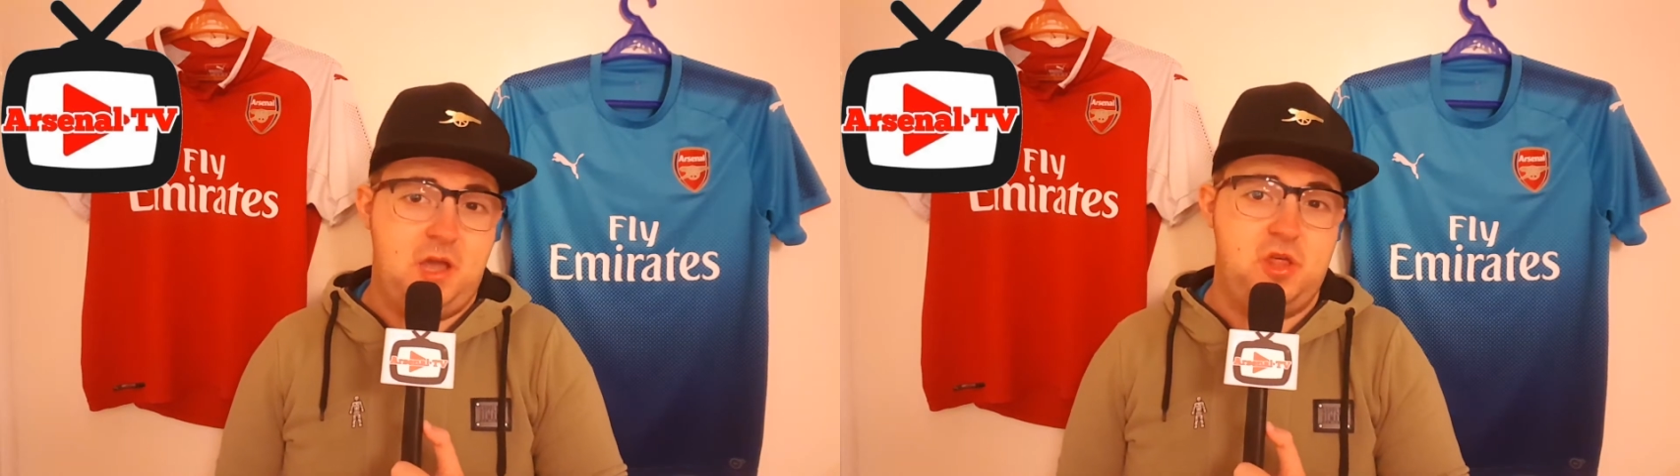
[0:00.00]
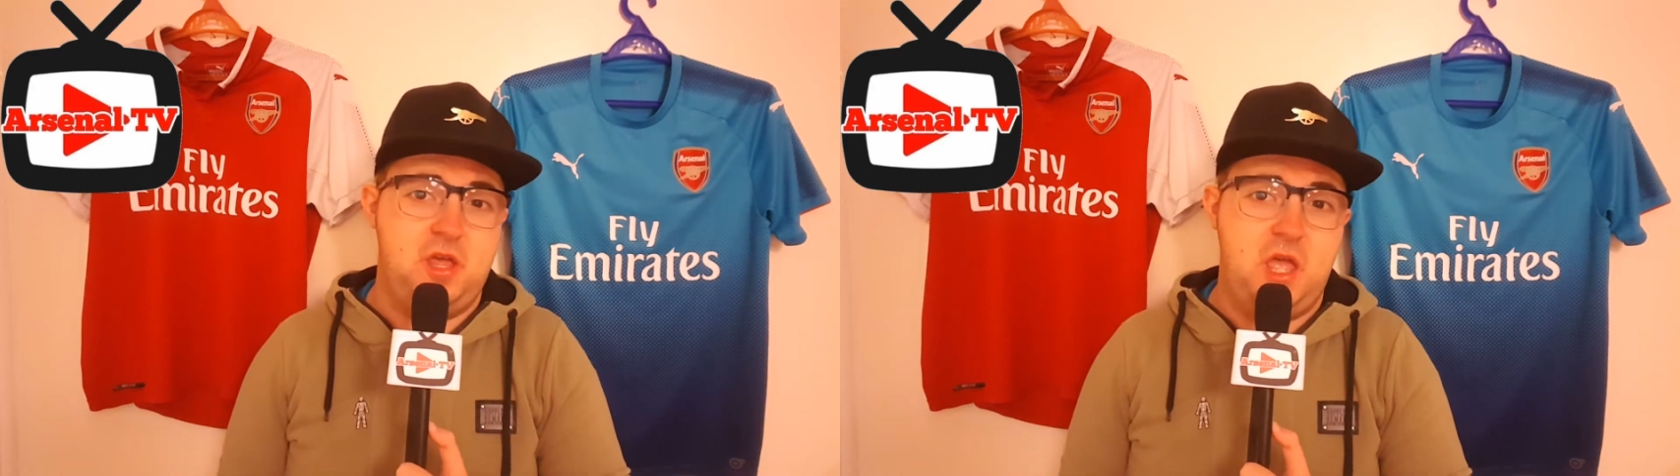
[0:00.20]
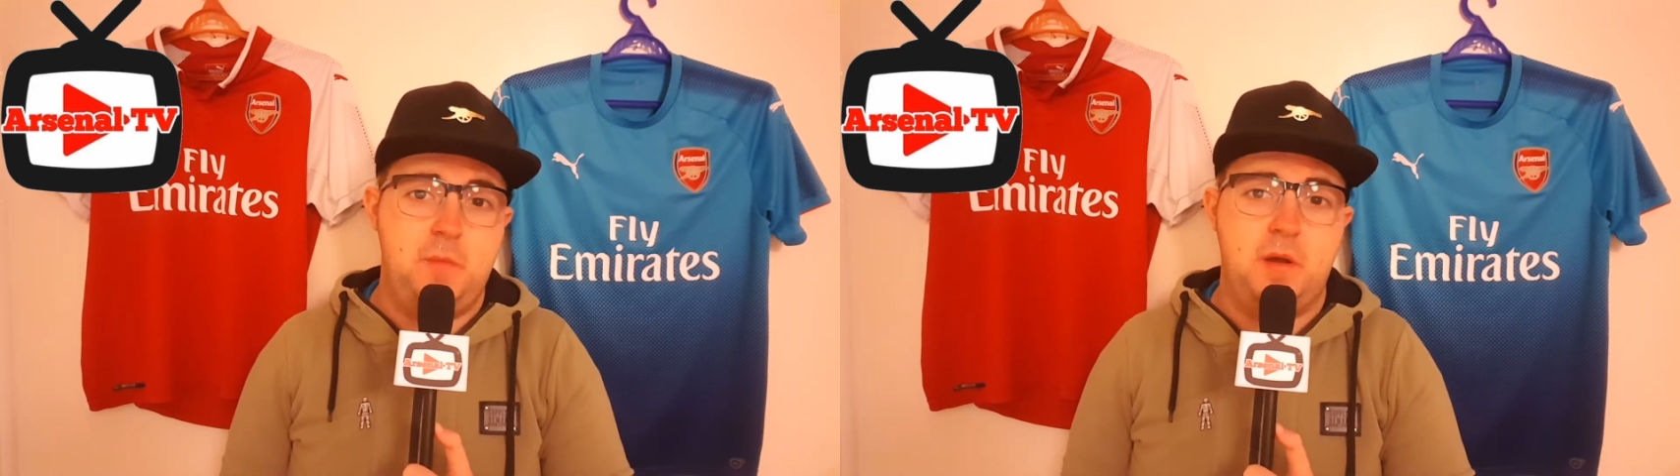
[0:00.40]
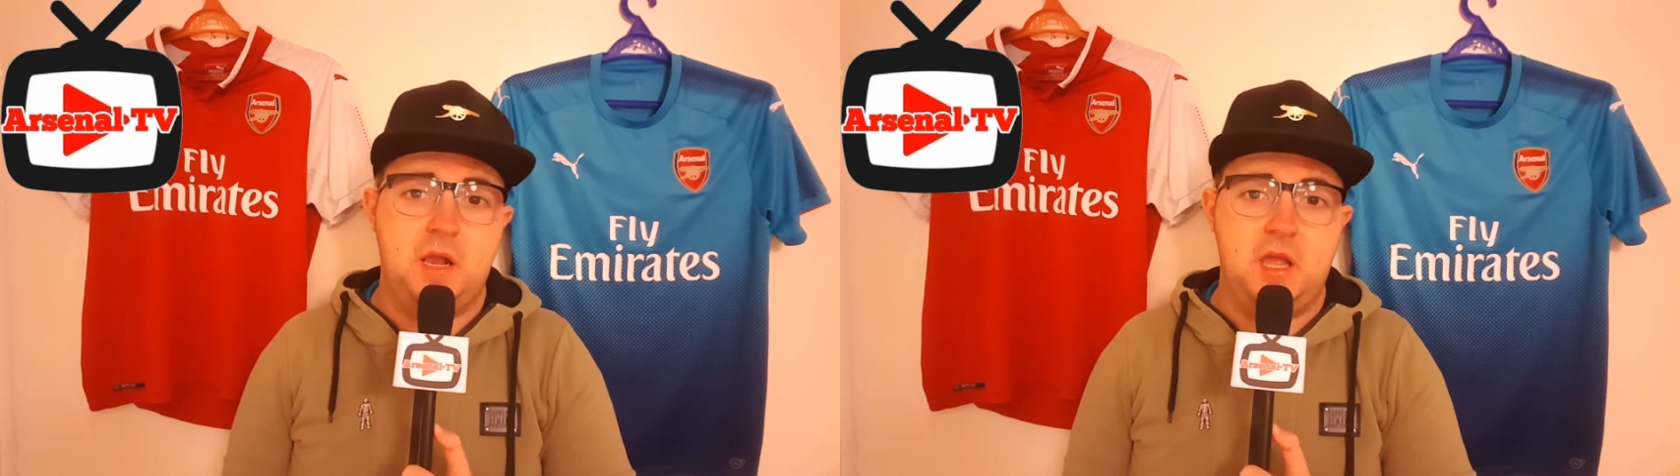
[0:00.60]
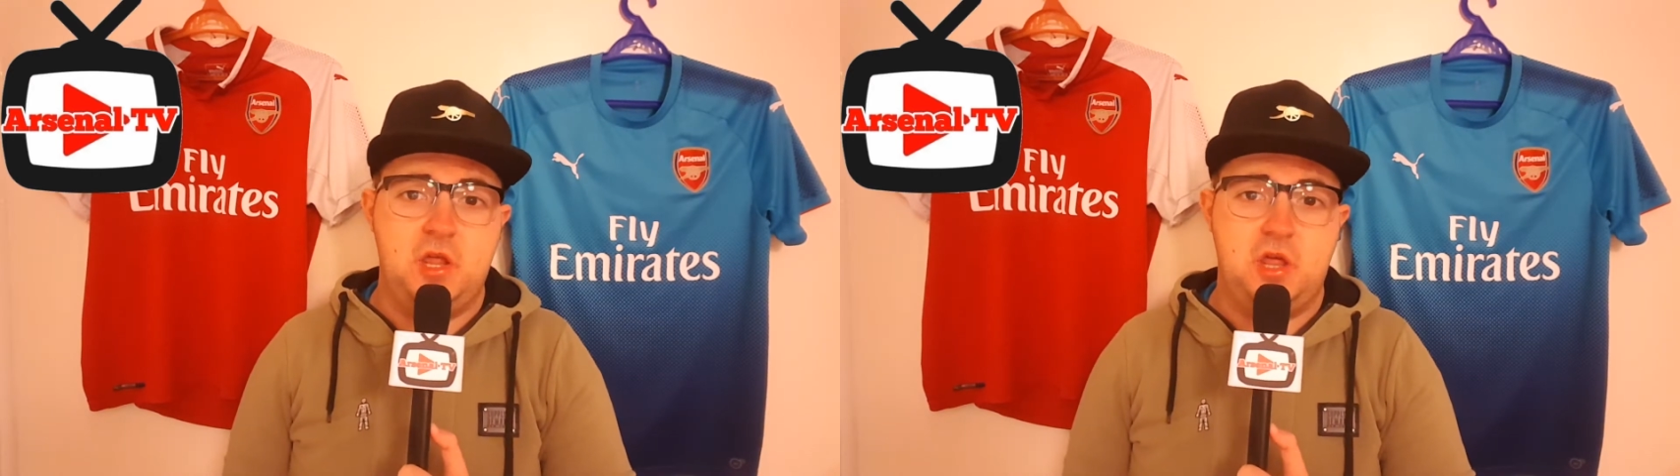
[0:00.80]
actually keep a
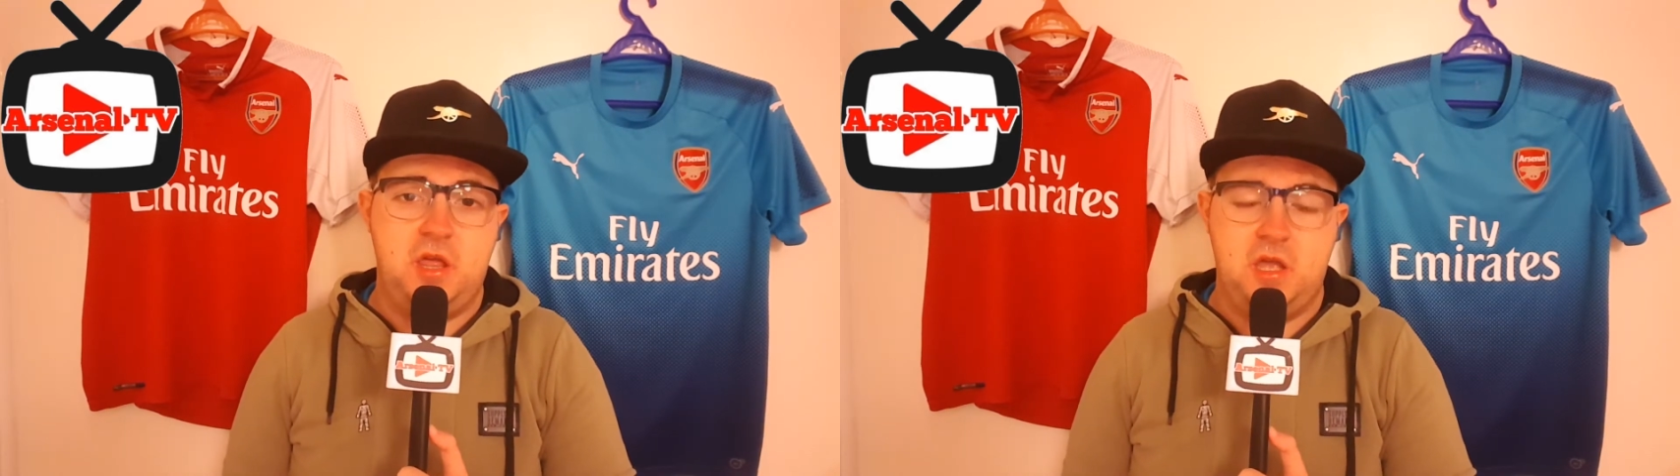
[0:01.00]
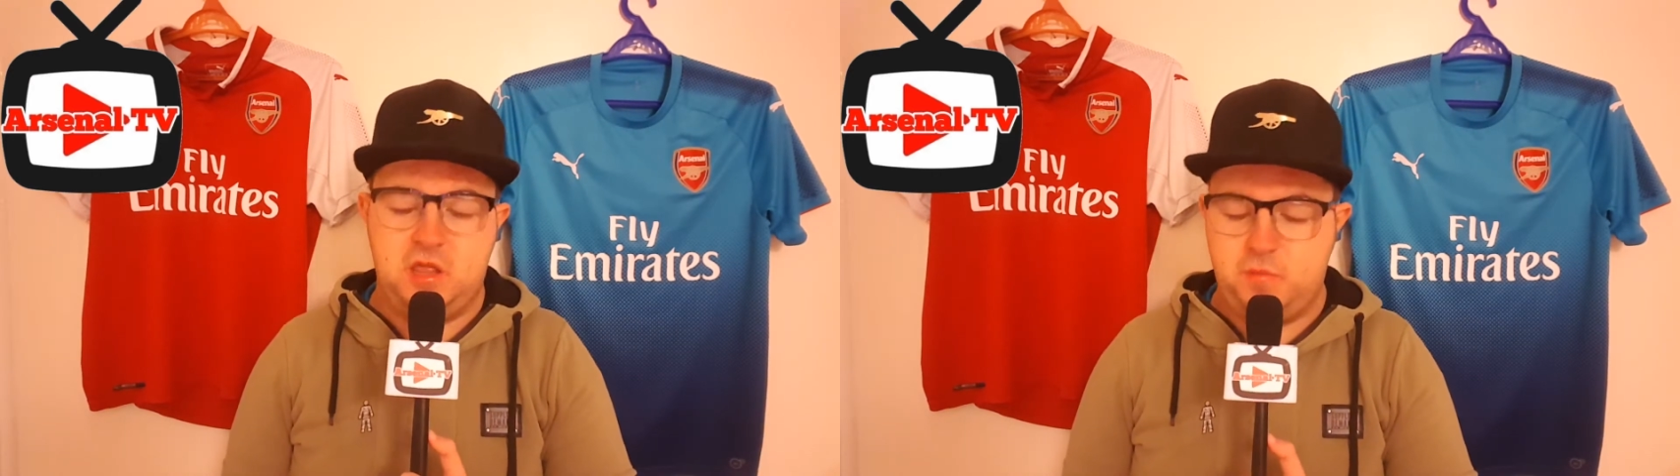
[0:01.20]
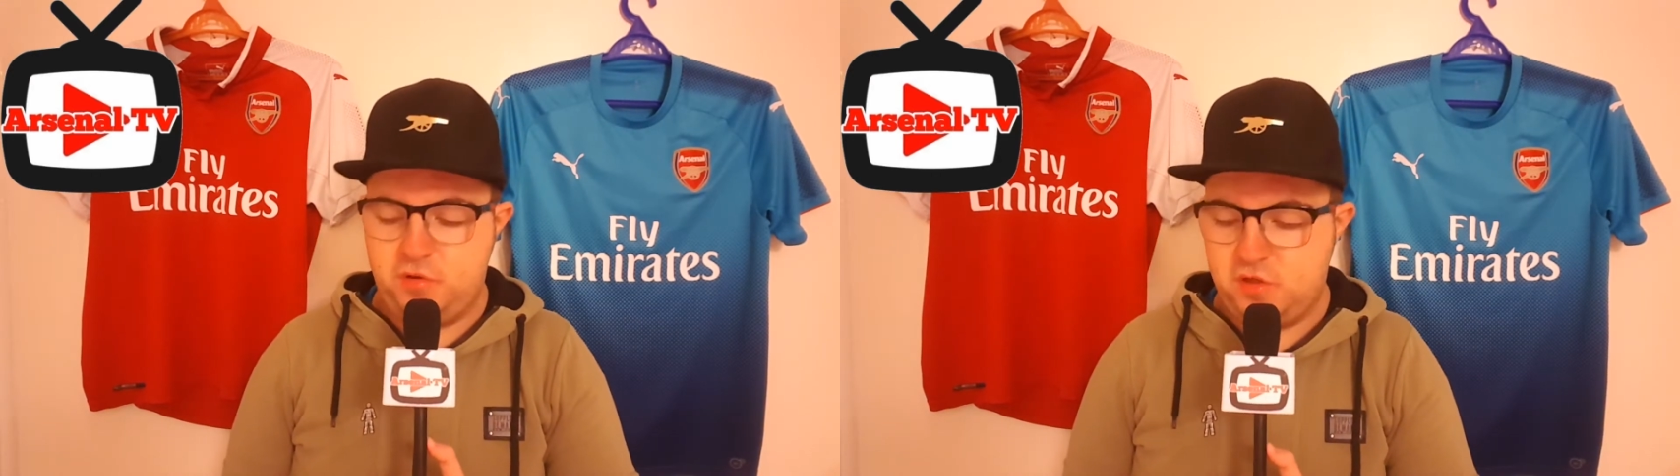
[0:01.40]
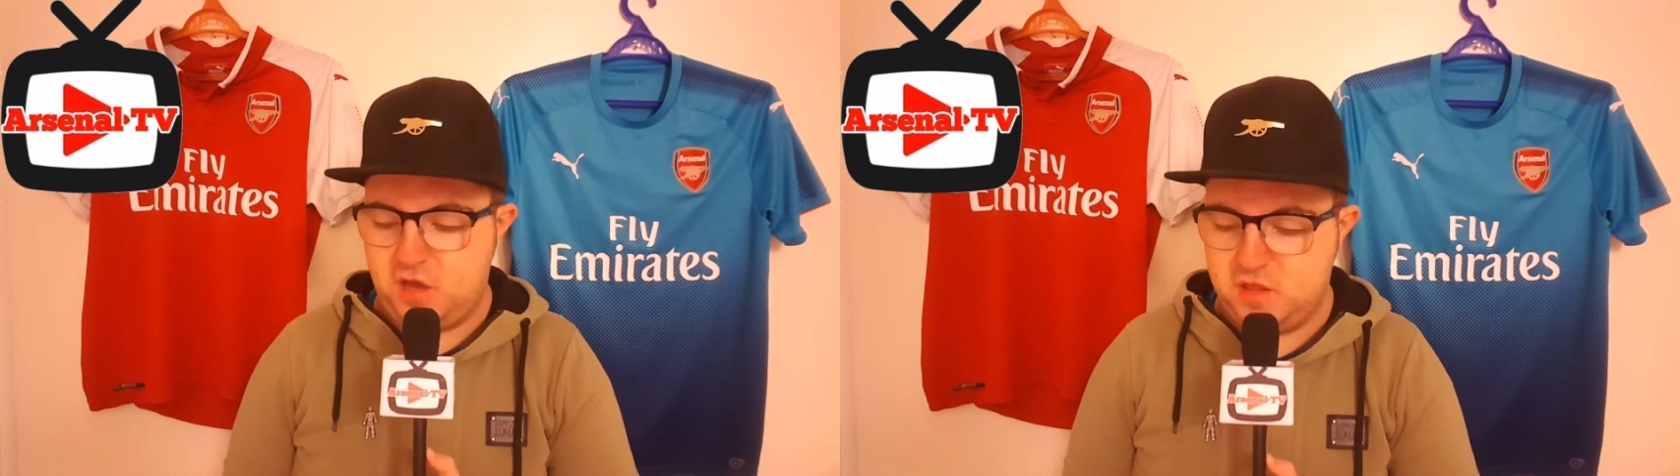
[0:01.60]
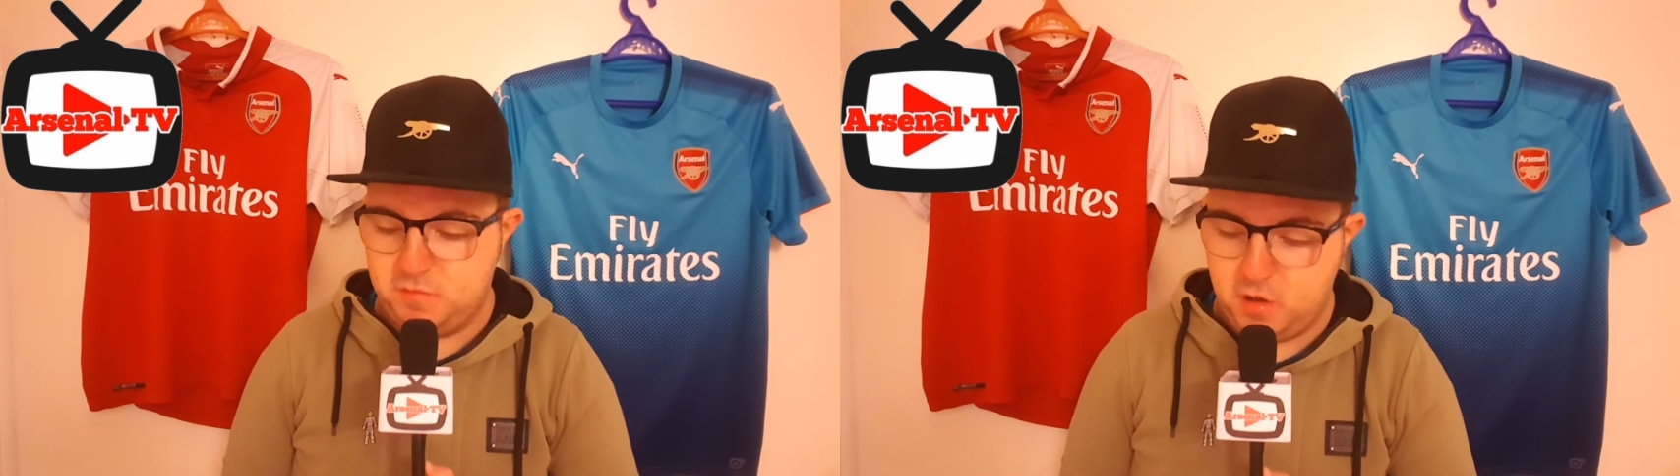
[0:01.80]
clean sheet at this
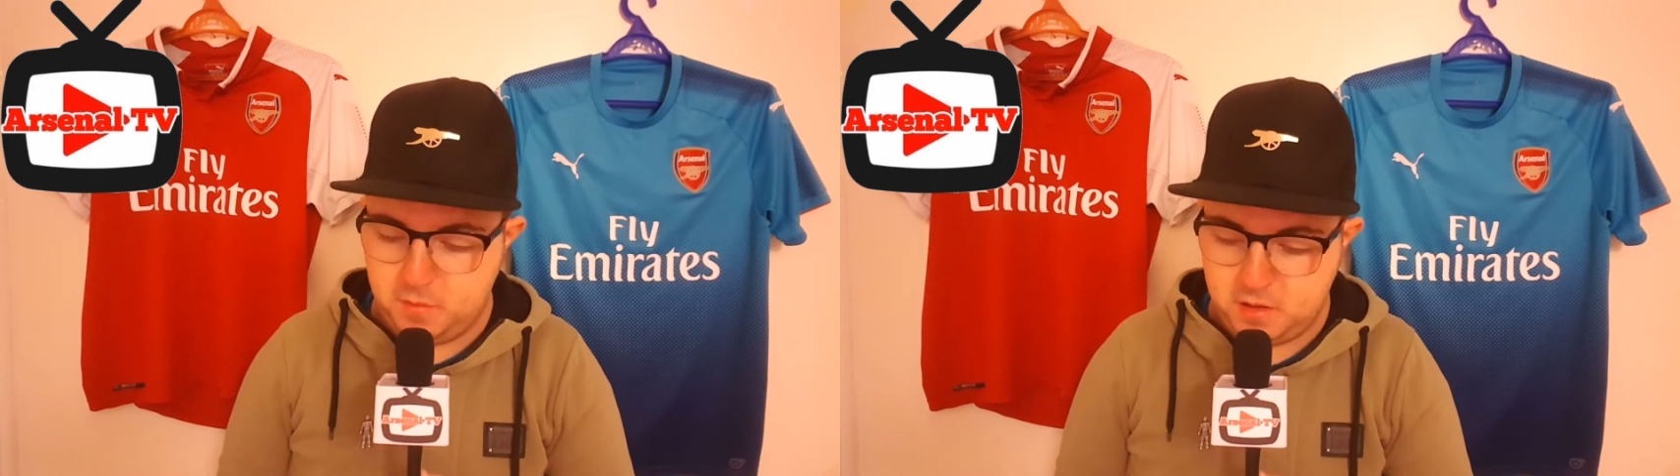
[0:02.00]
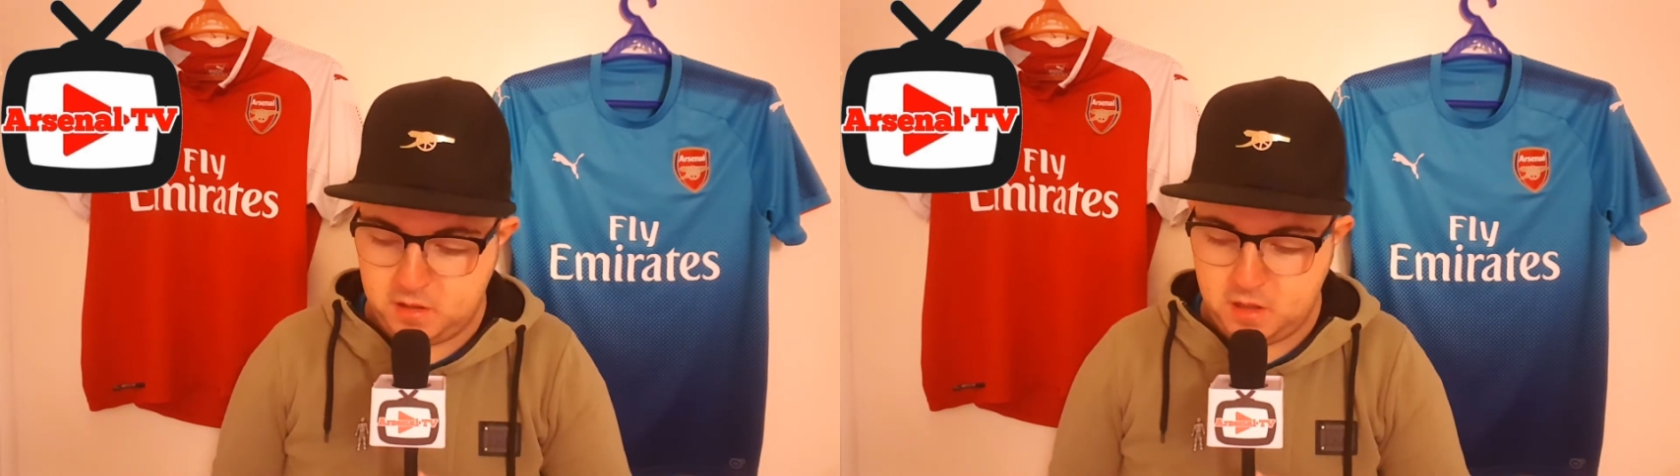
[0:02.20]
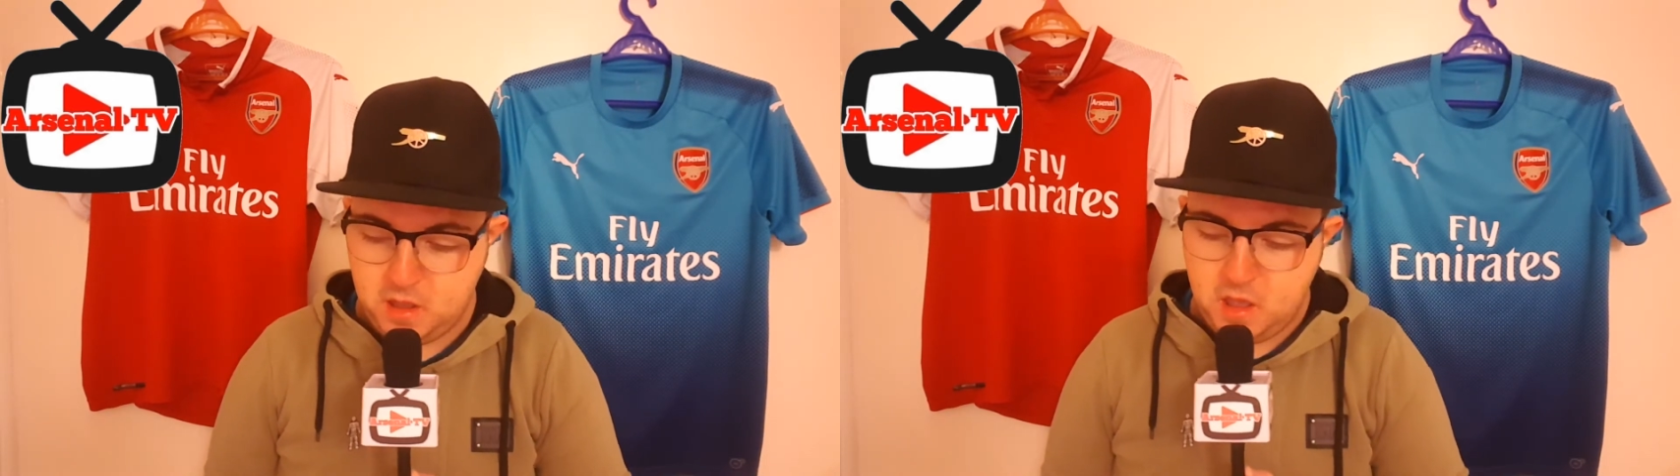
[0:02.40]
precise moment.